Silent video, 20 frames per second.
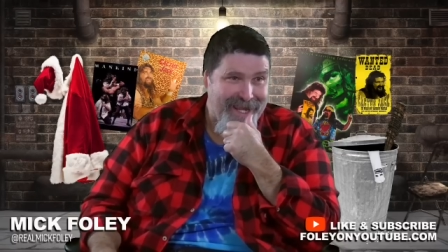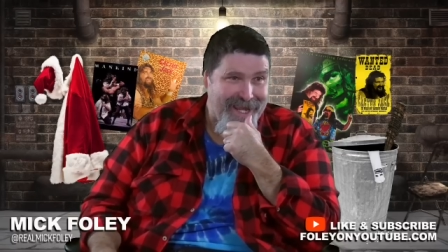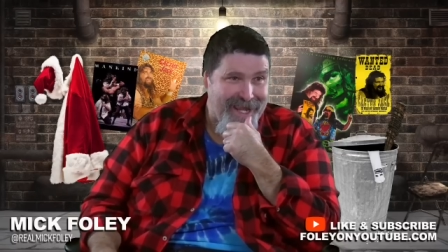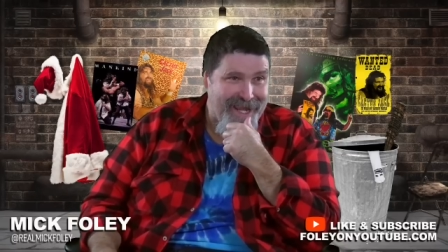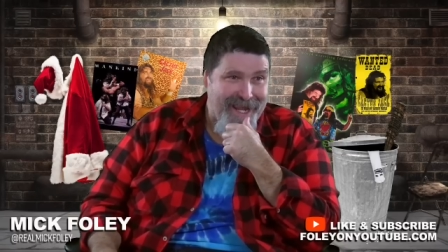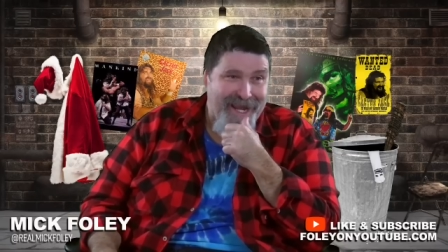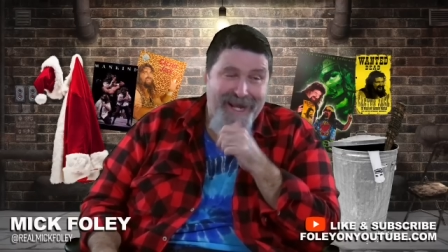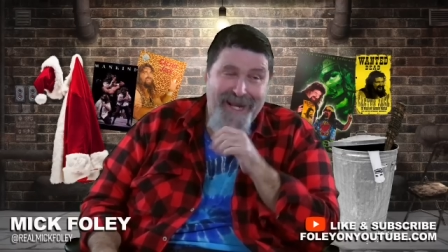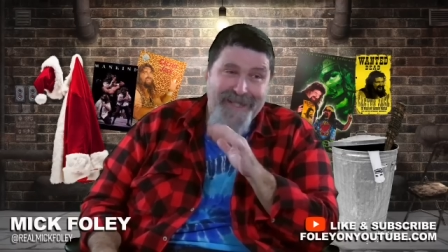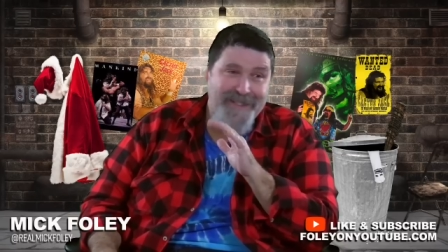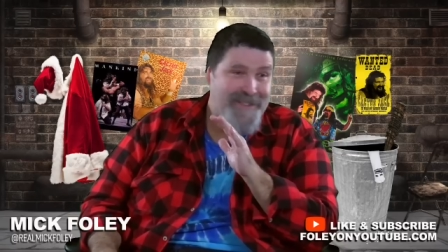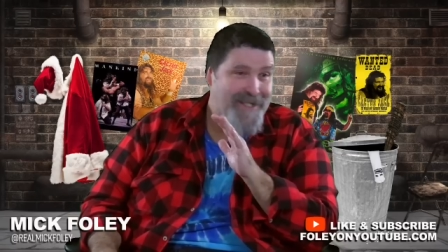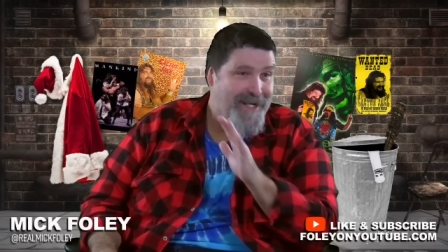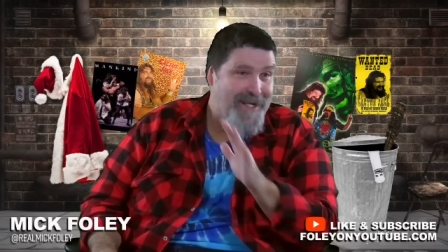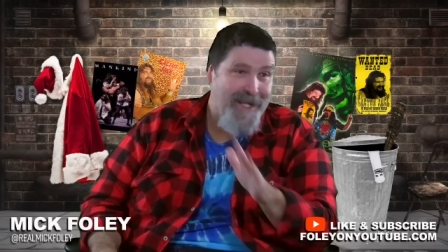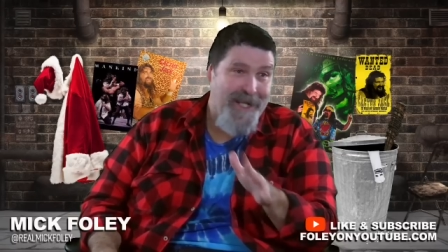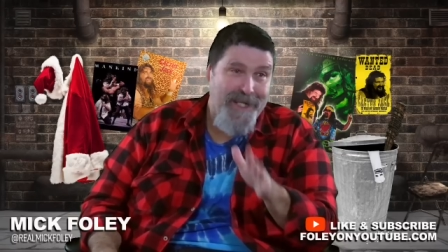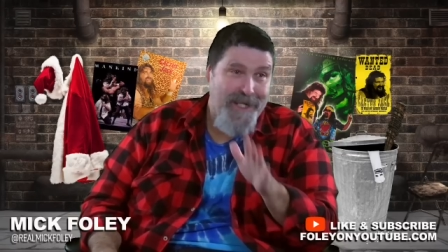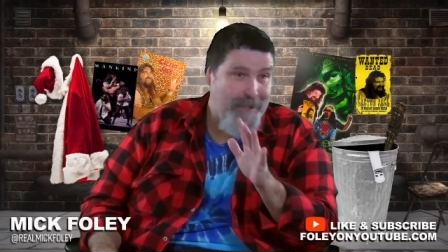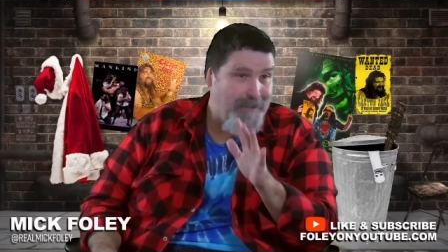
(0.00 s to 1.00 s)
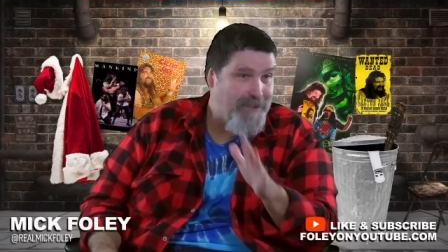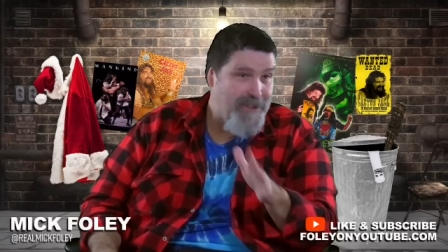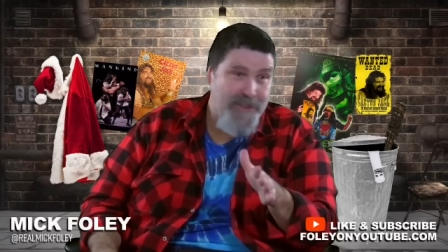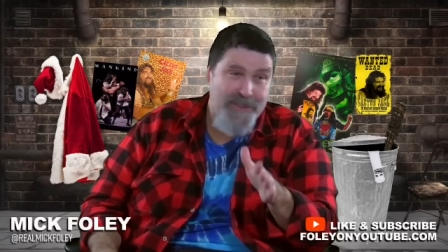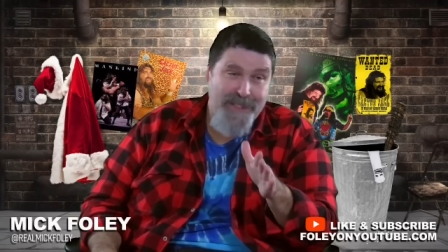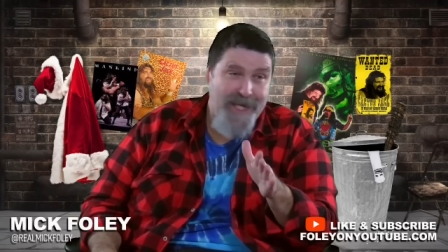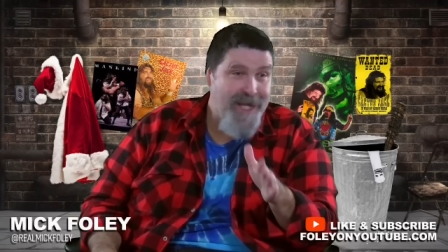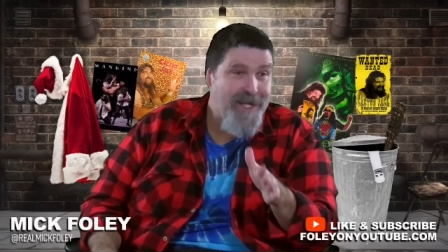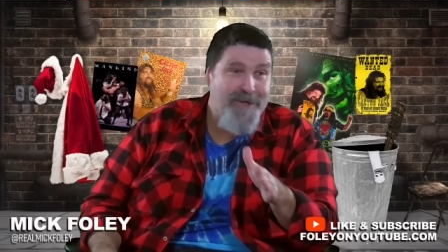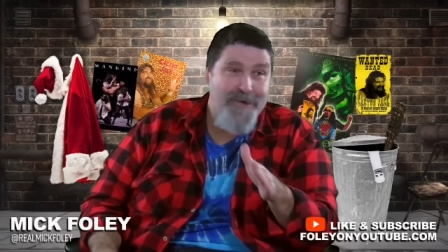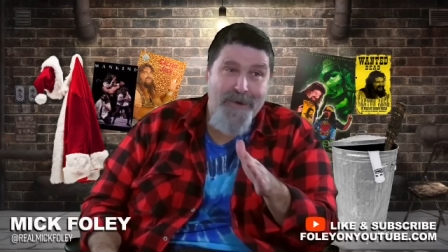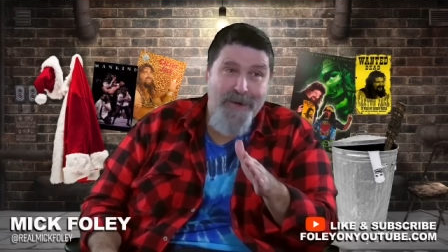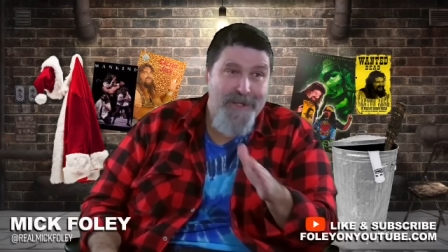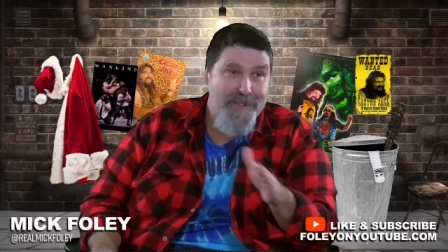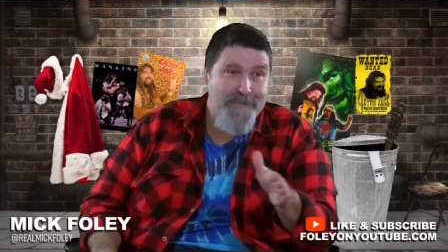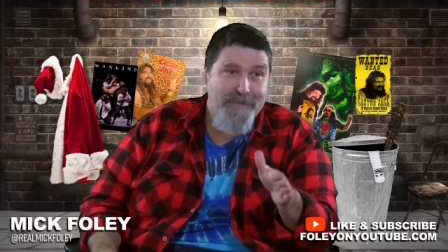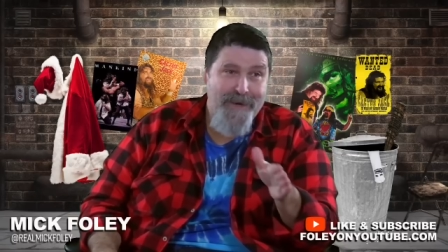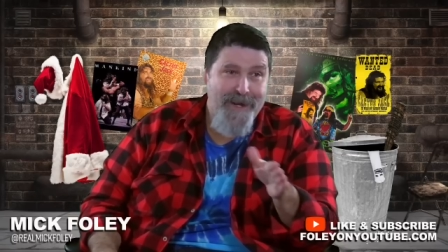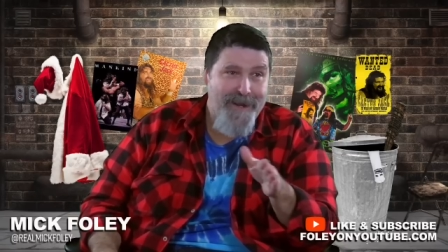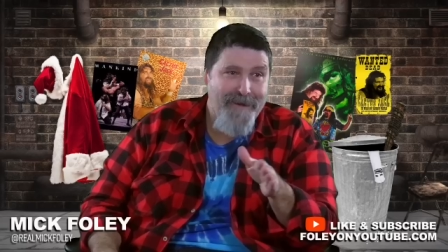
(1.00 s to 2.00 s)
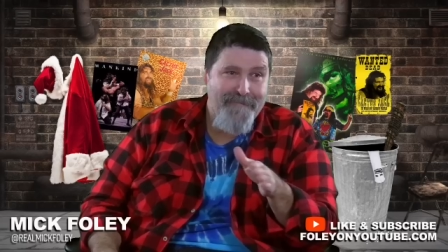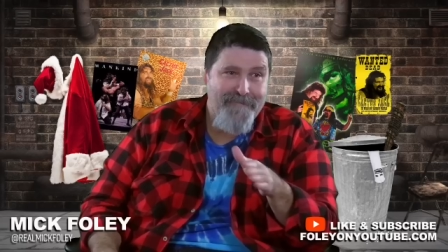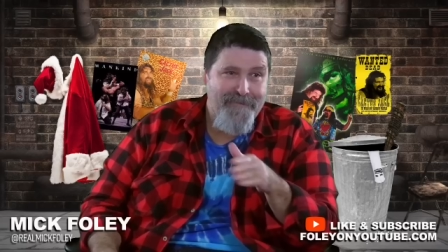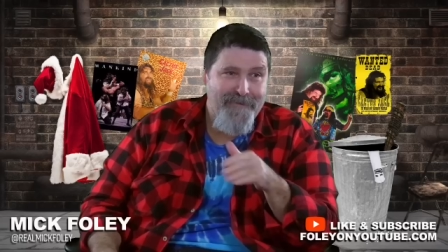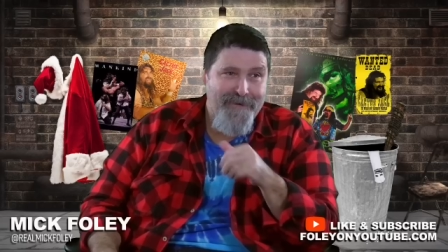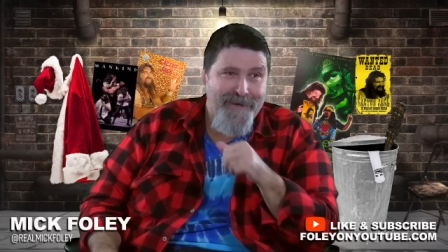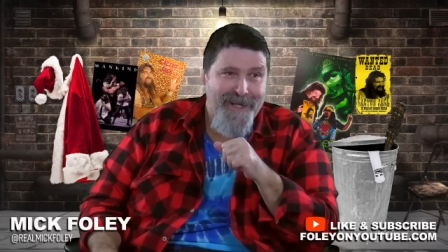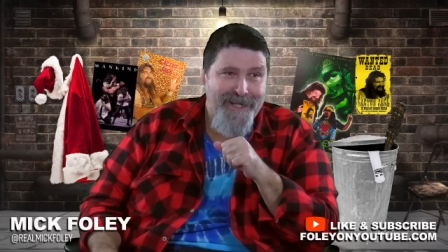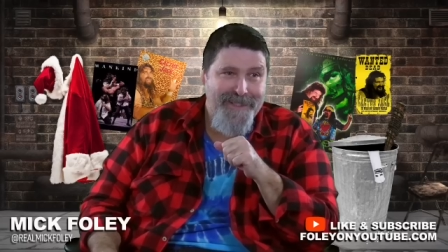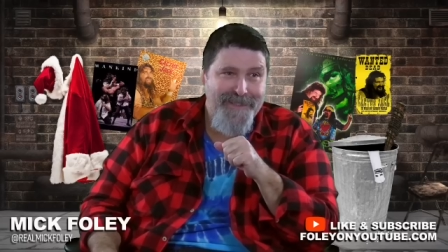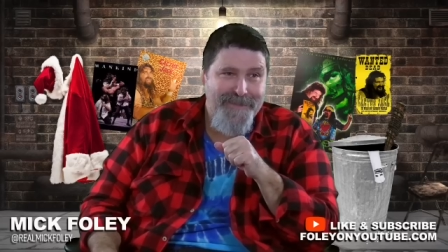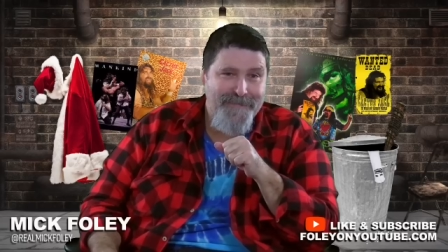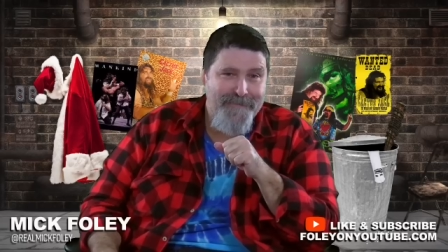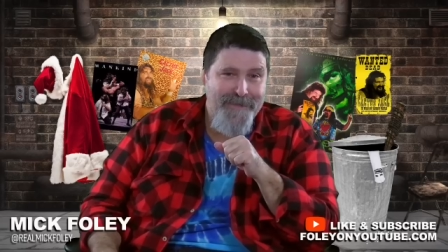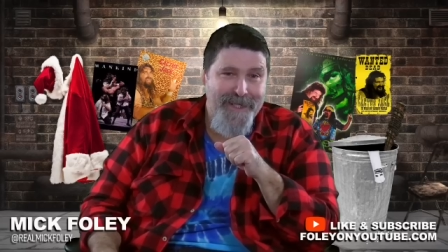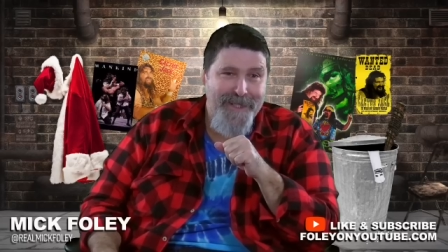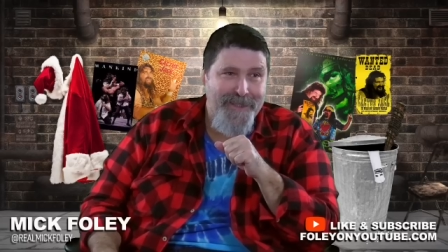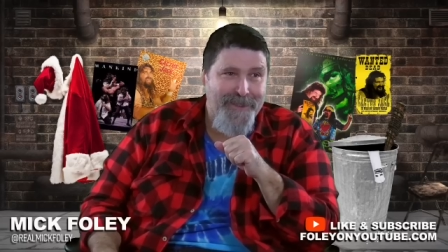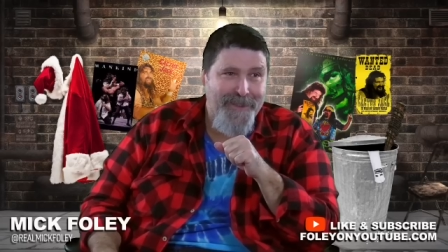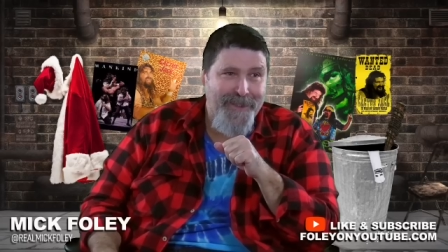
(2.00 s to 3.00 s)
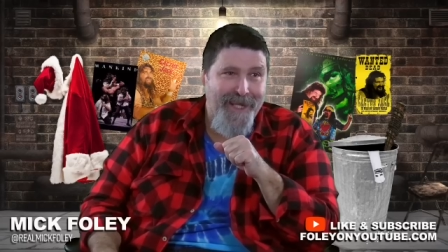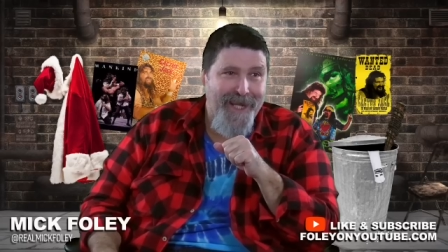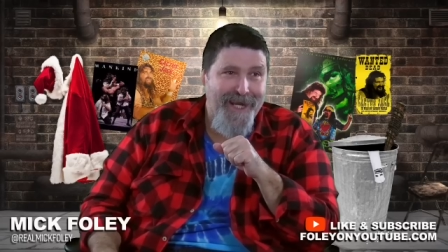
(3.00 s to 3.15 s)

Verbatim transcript: and I said, like, just take your husband out for a nice meal.